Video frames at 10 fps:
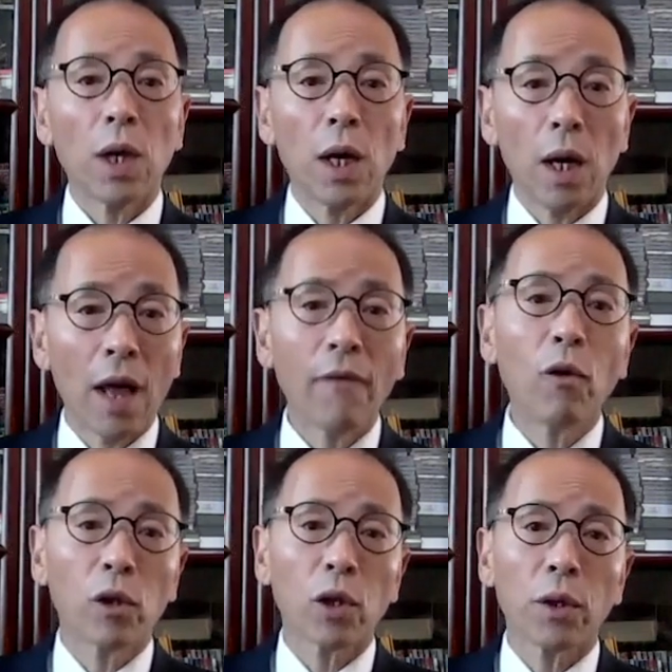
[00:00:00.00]
this is
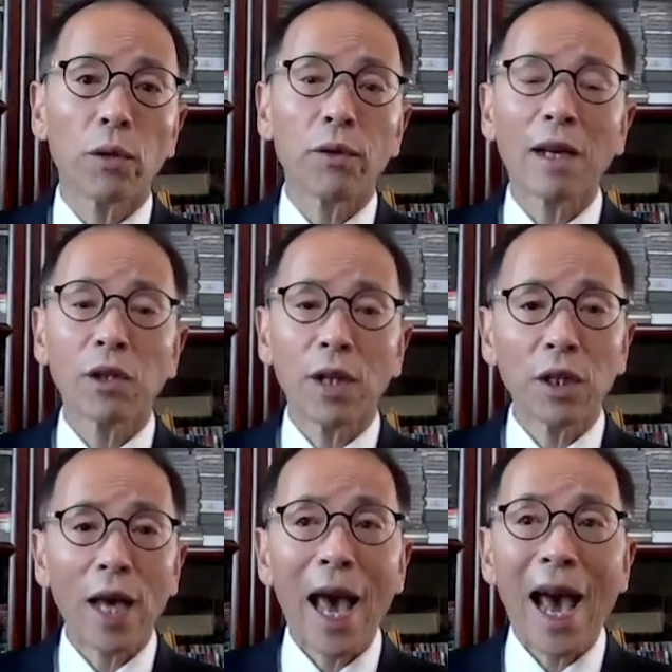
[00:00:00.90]
the leverage that the
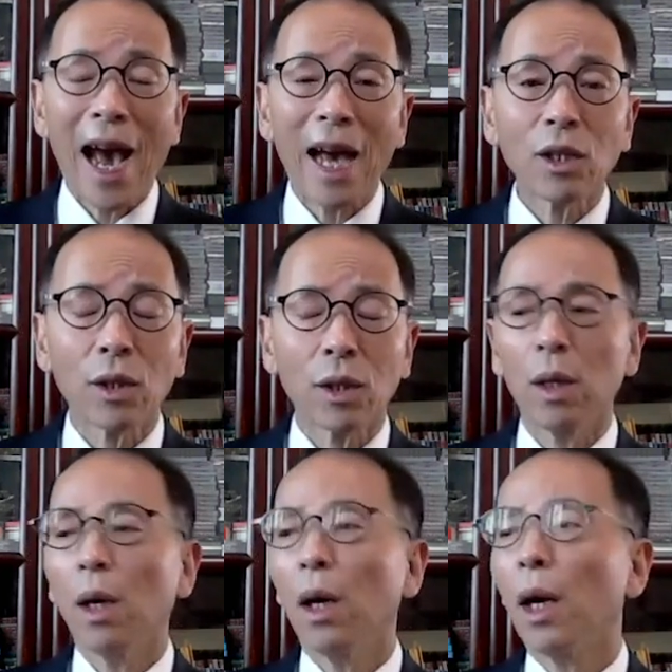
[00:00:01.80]
United States
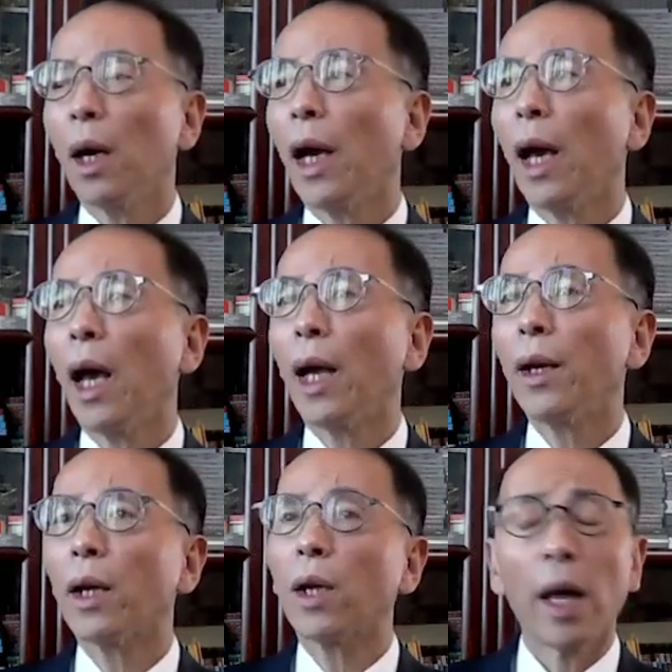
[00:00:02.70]
has,
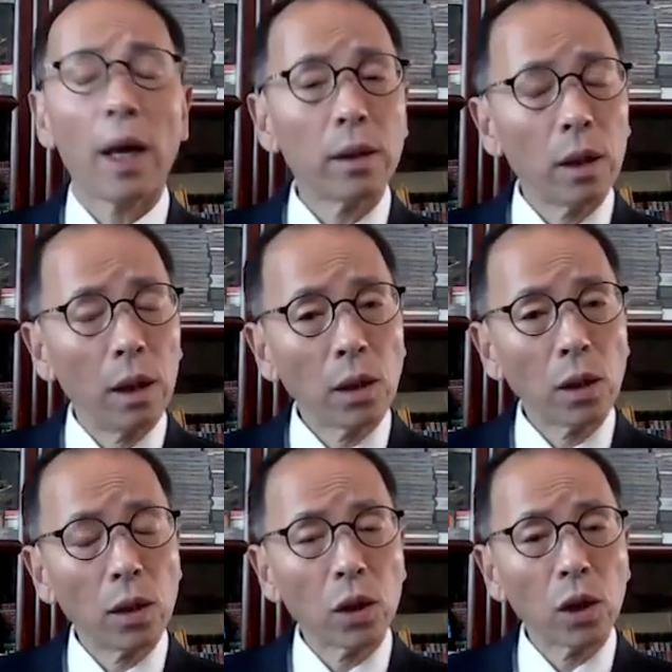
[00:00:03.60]
and it
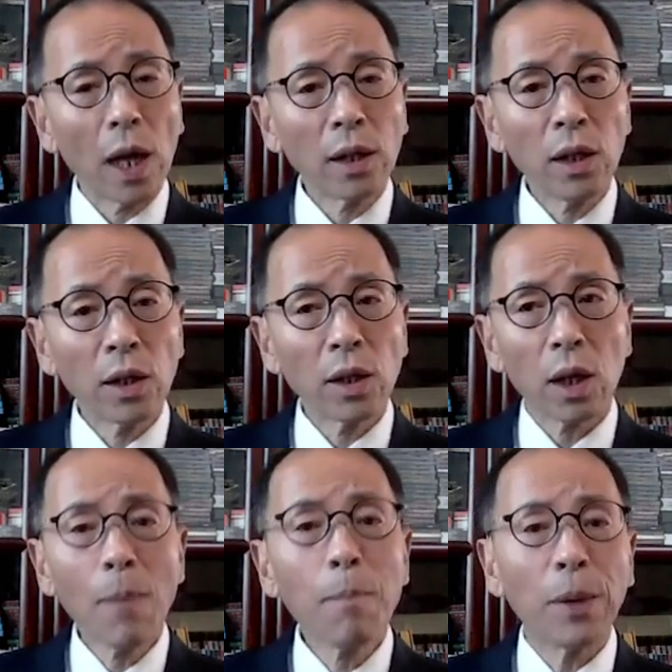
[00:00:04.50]
hurts the
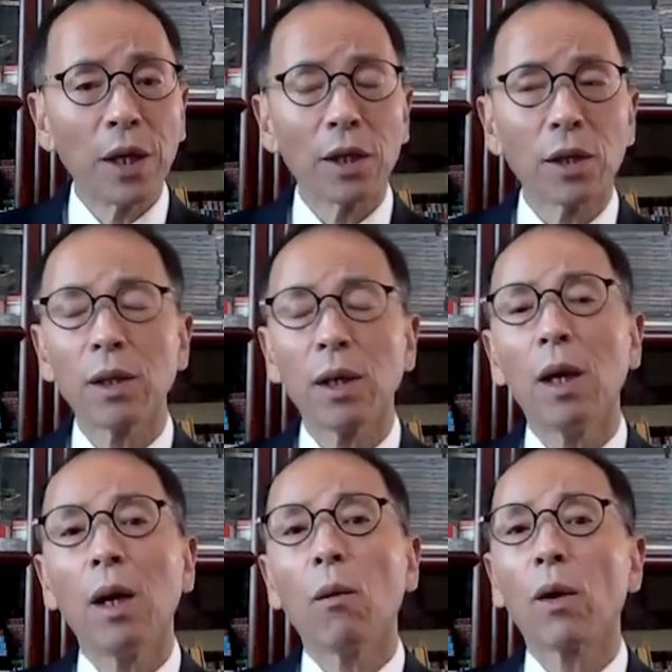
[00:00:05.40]
Chinese
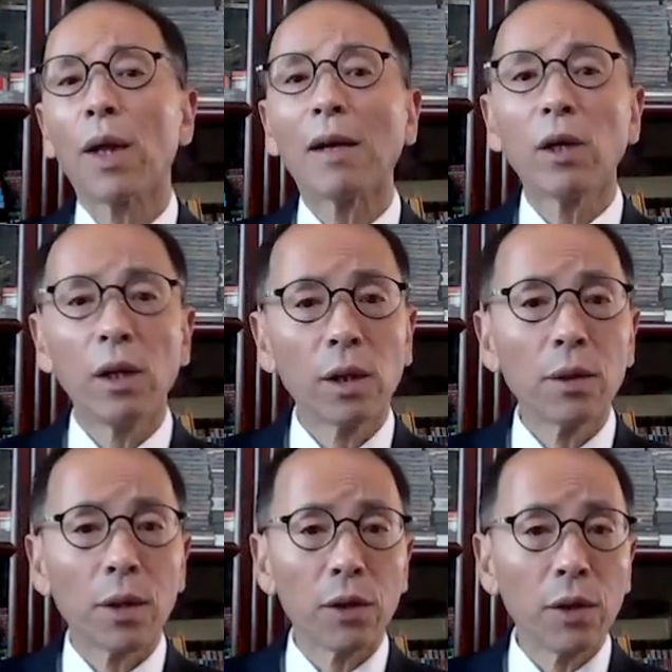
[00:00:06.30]
companies without
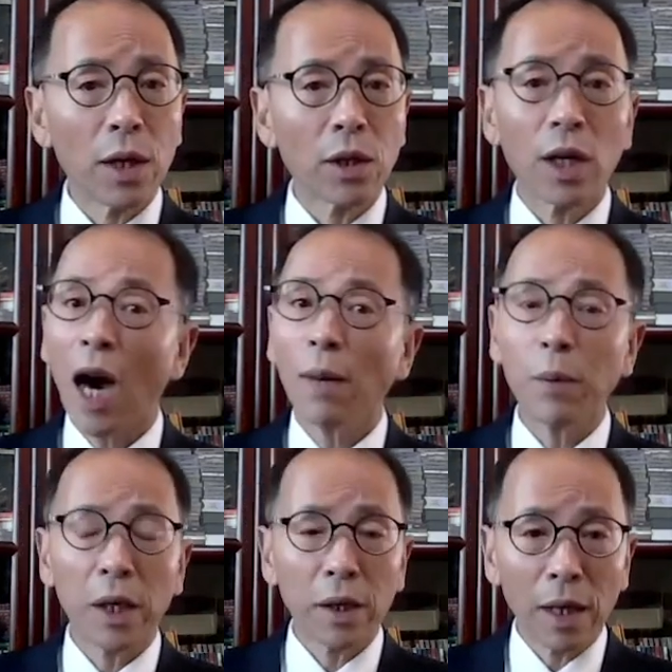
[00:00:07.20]
hurting the U.S.
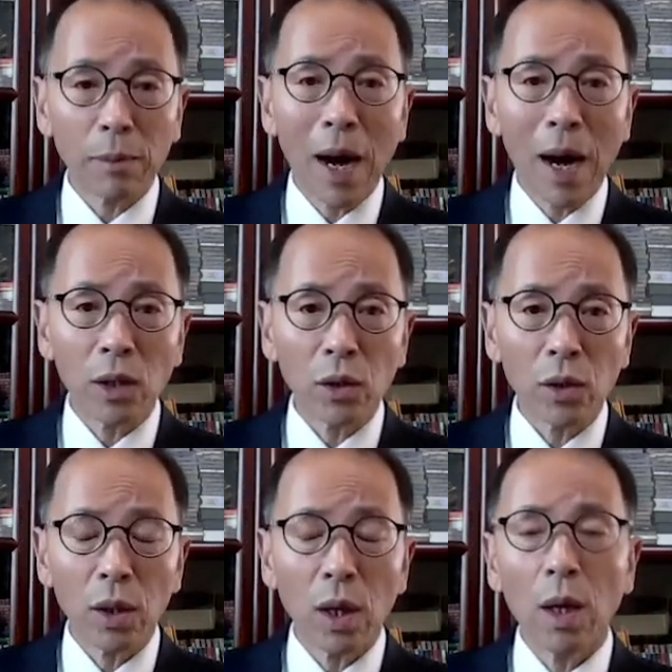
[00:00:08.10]
economy that
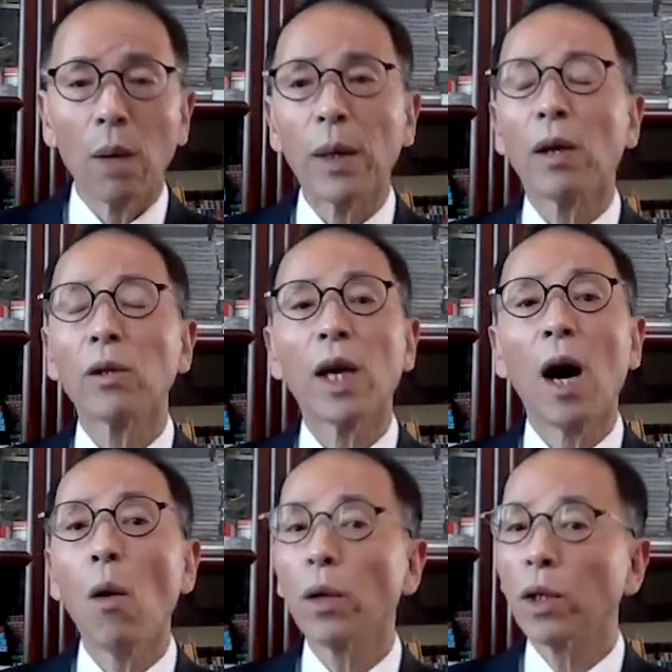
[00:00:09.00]
much, because they
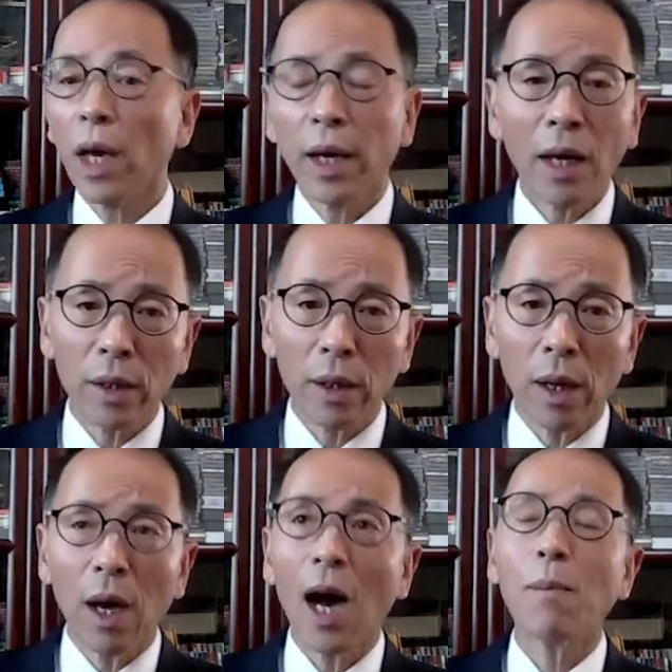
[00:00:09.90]
always can
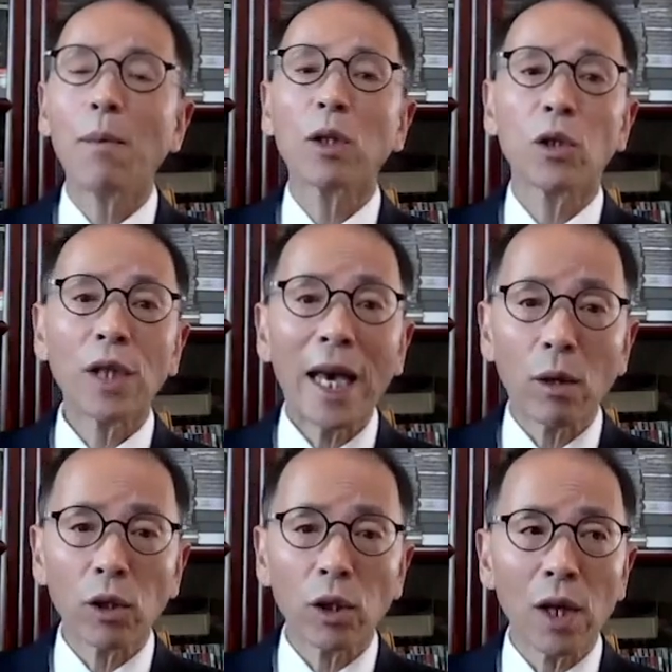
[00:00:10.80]
calculate how
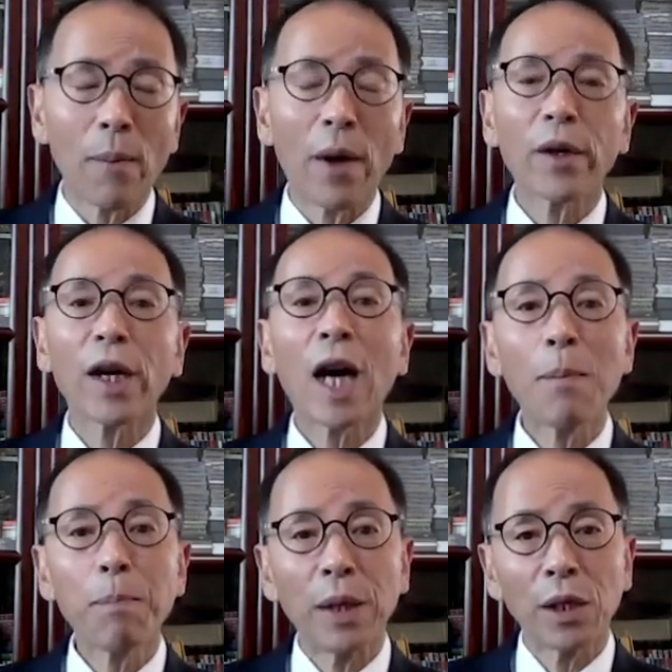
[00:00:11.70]
much sales
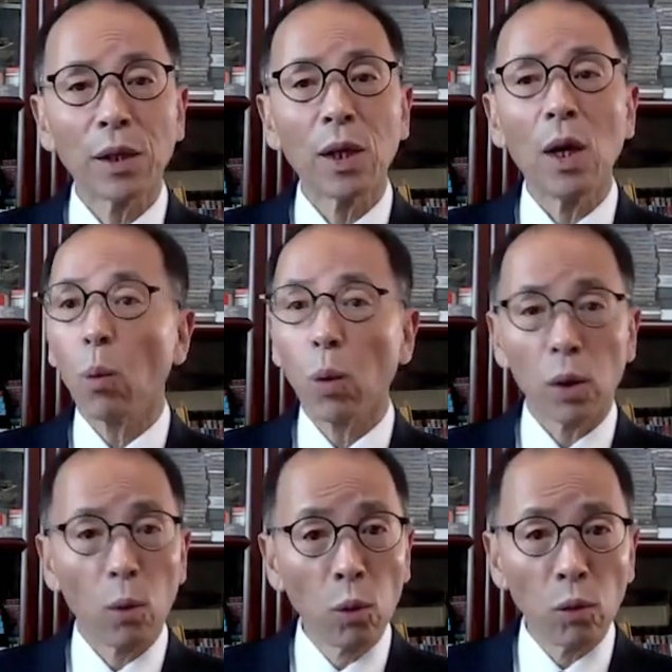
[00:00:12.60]
American companies
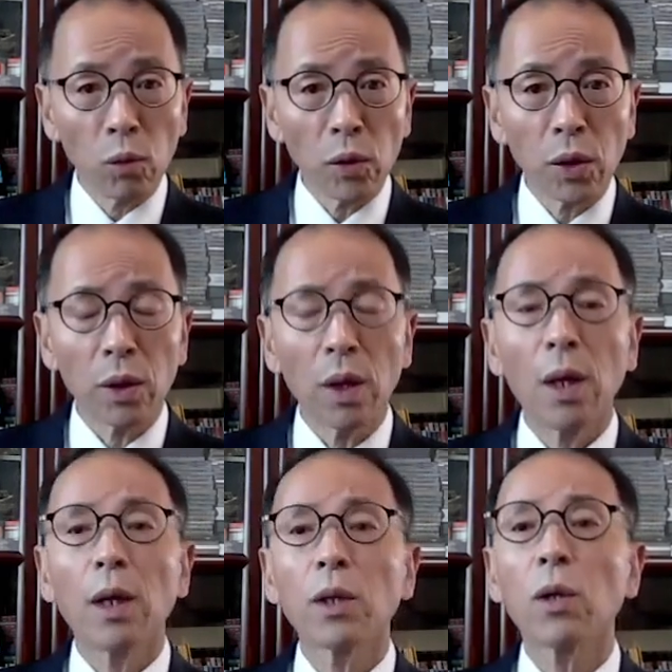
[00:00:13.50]
would
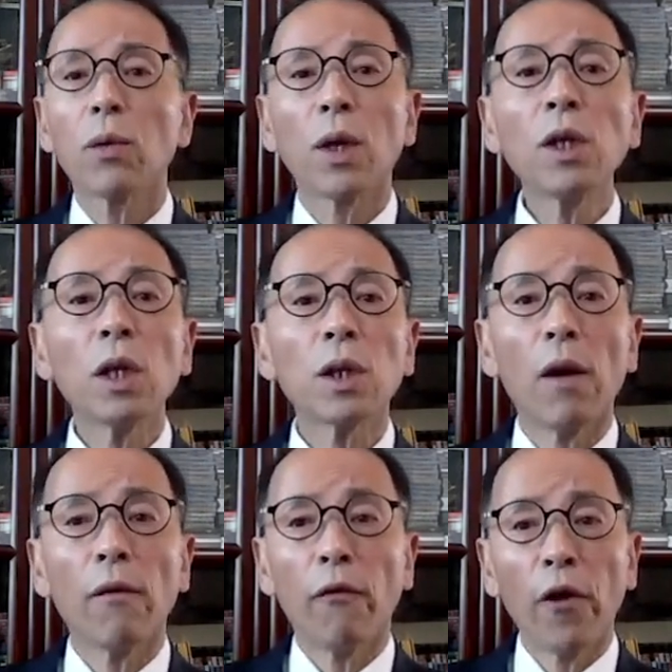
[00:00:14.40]
lose. So
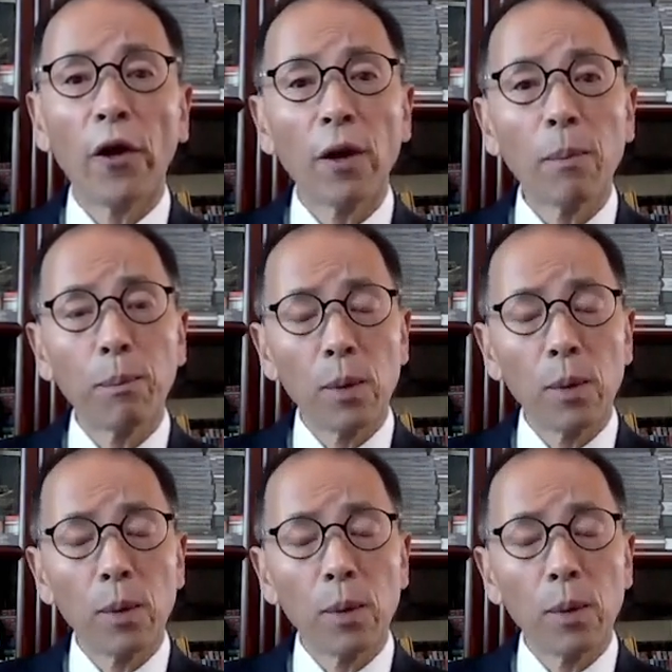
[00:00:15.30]
this is a